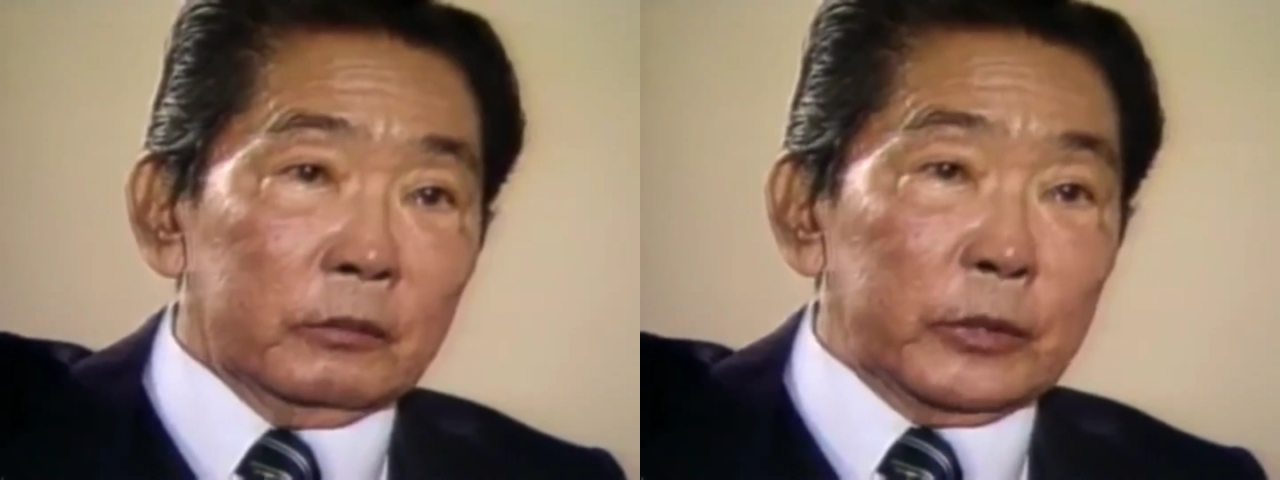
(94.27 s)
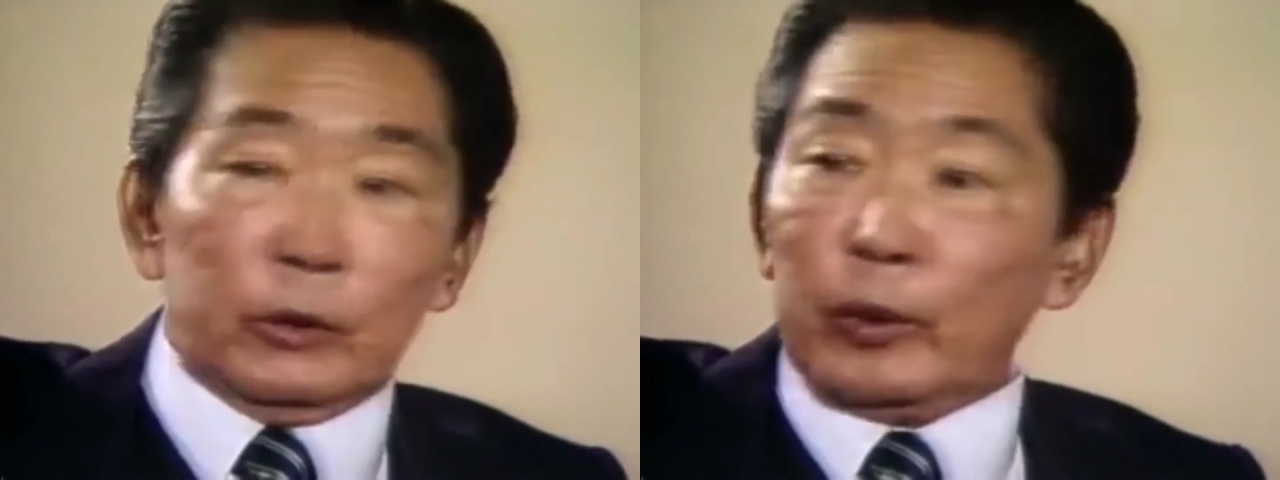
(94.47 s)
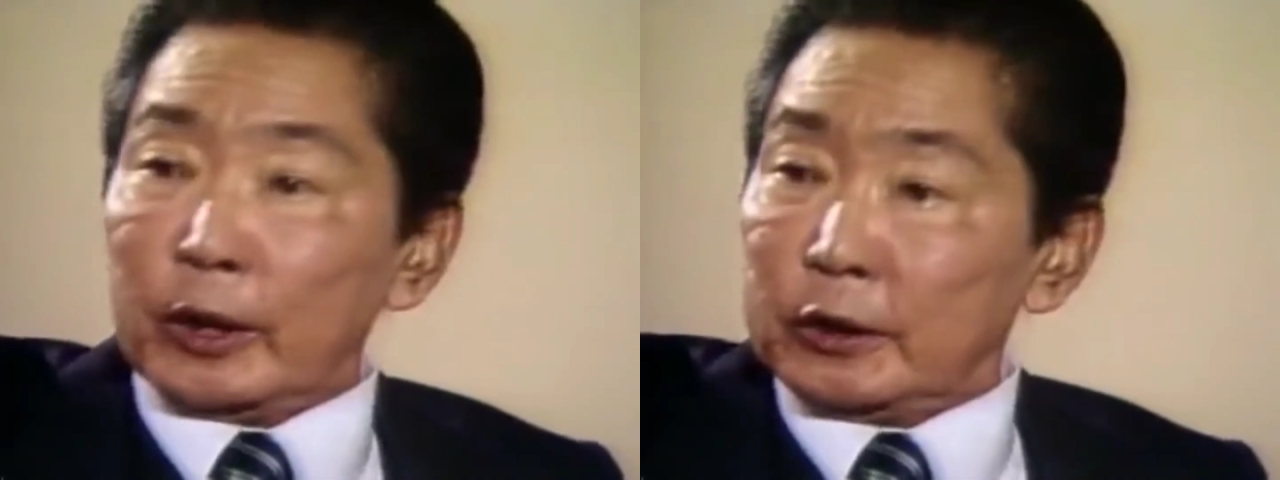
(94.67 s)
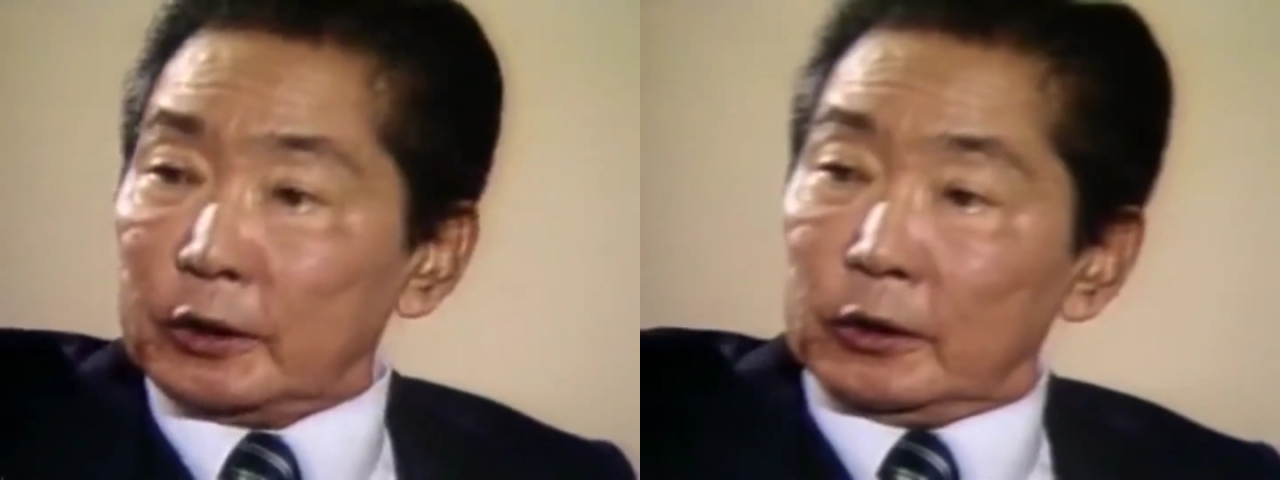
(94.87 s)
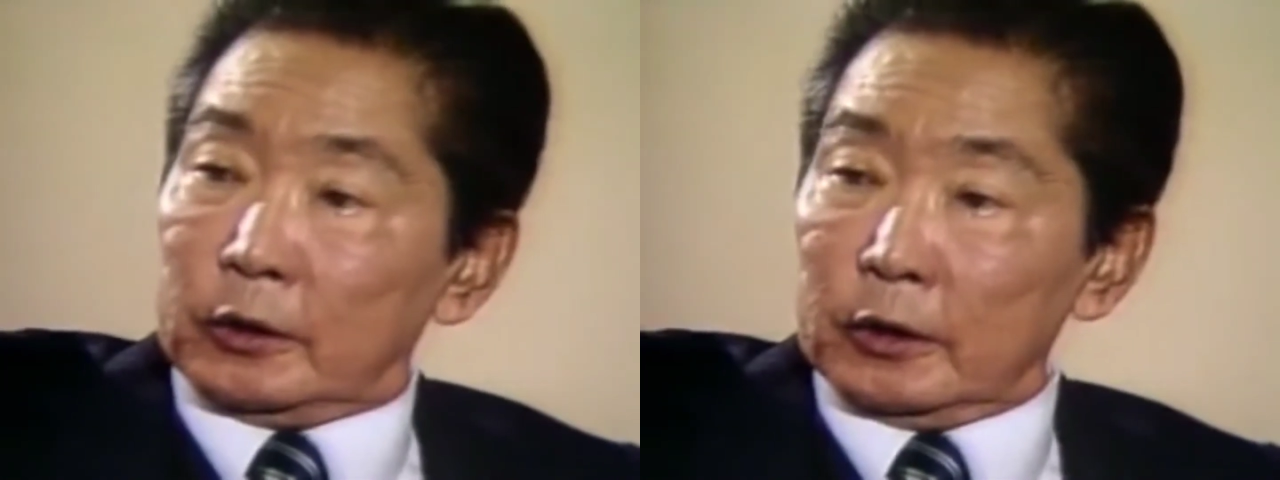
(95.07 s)
Then why
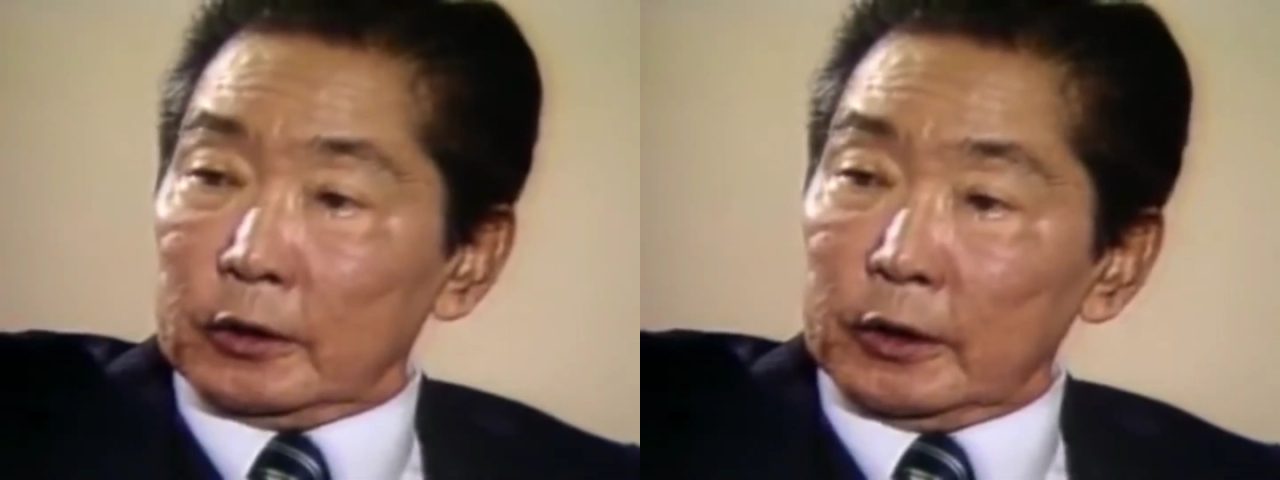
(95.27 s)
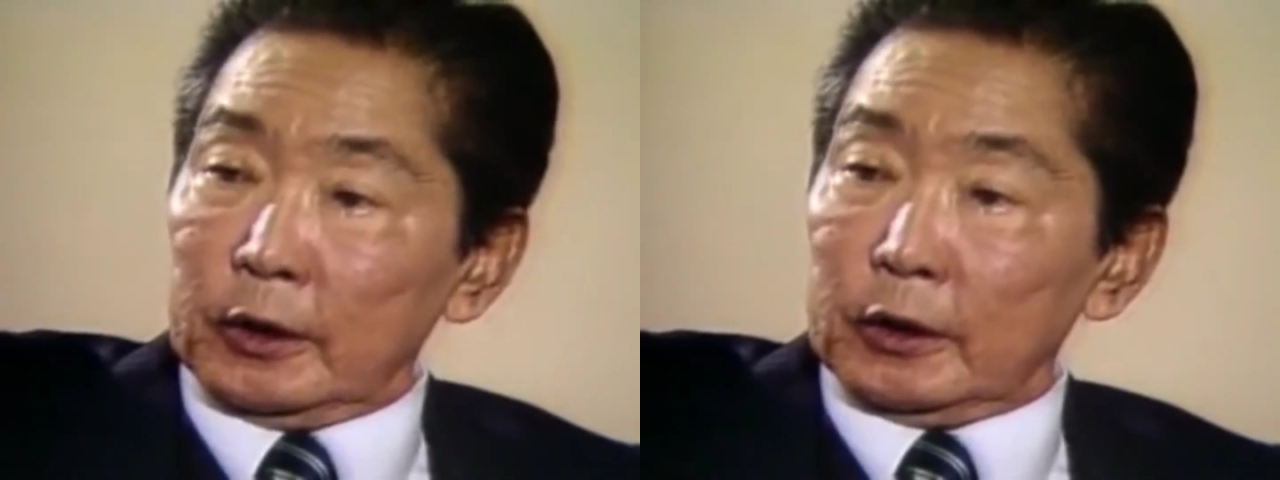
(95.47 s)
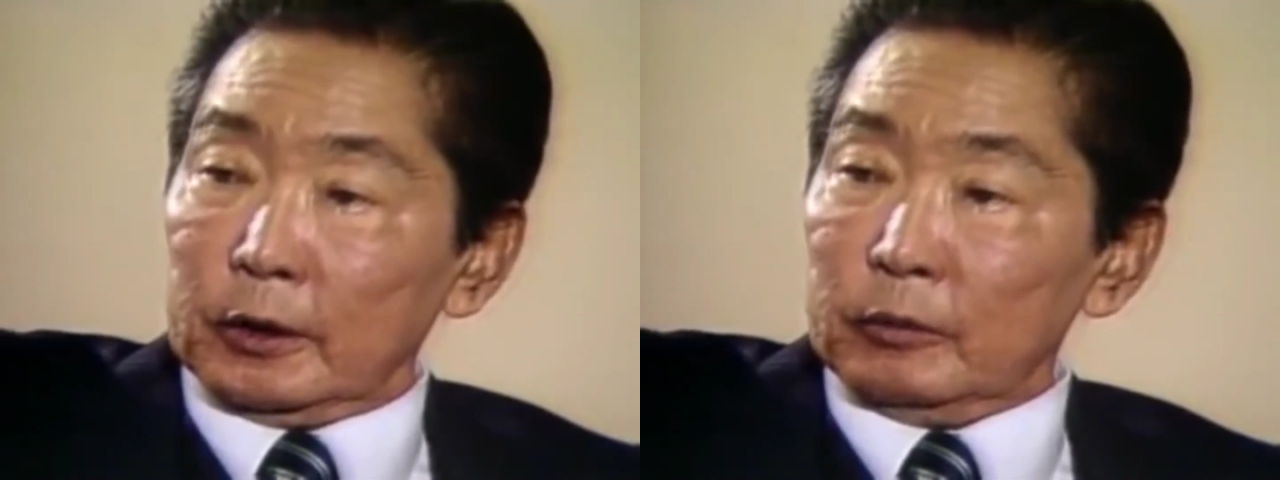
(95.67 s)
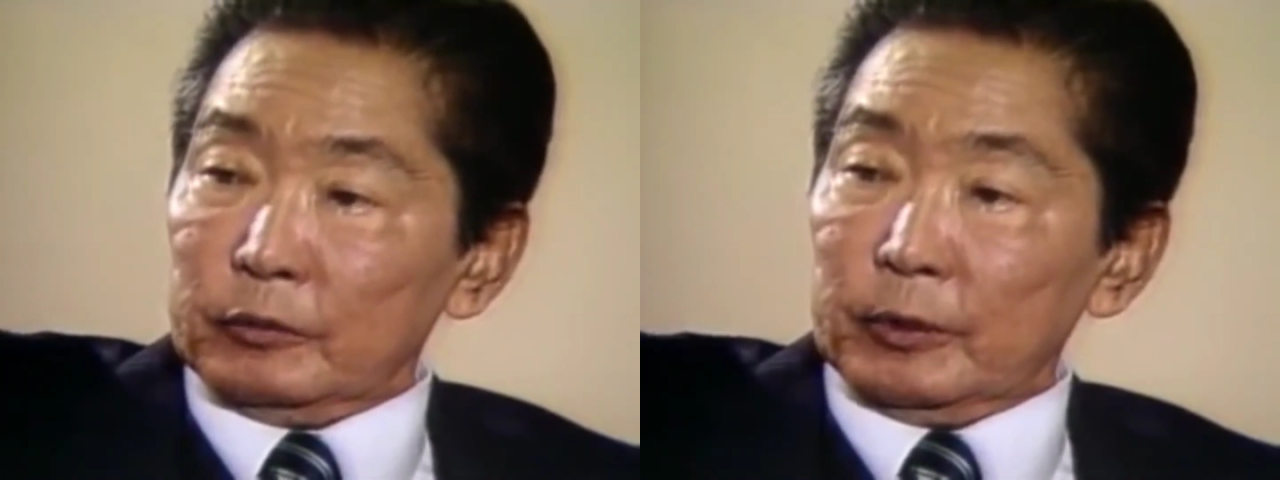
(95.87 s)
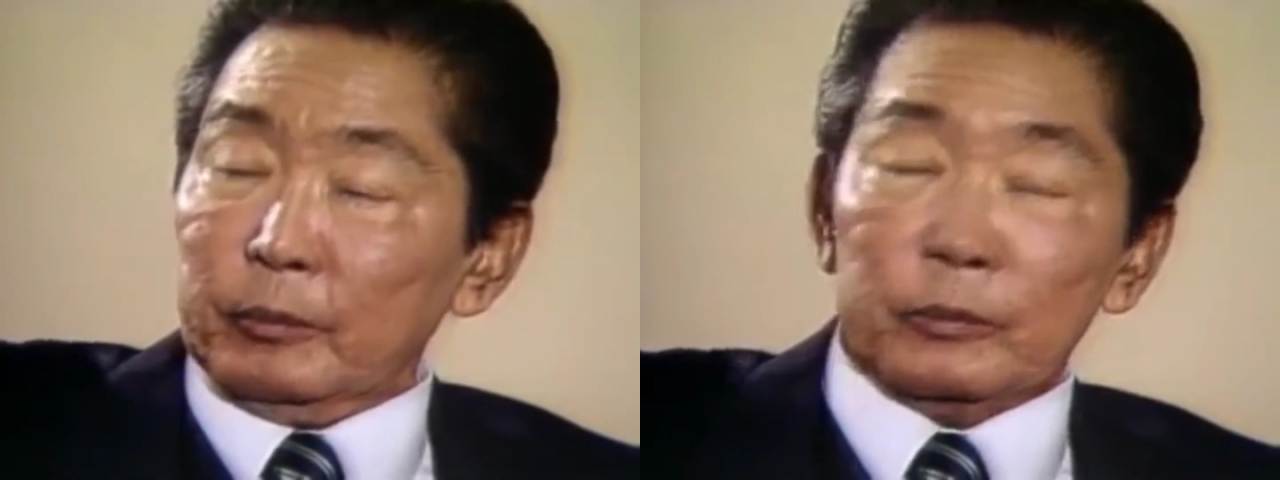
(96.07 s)
did the income
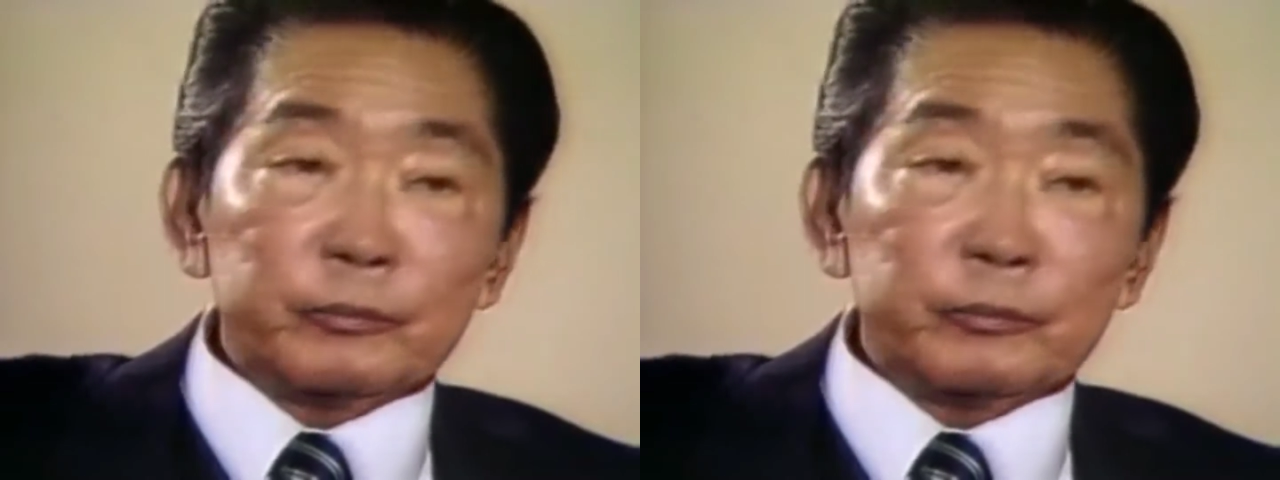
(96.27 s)
of the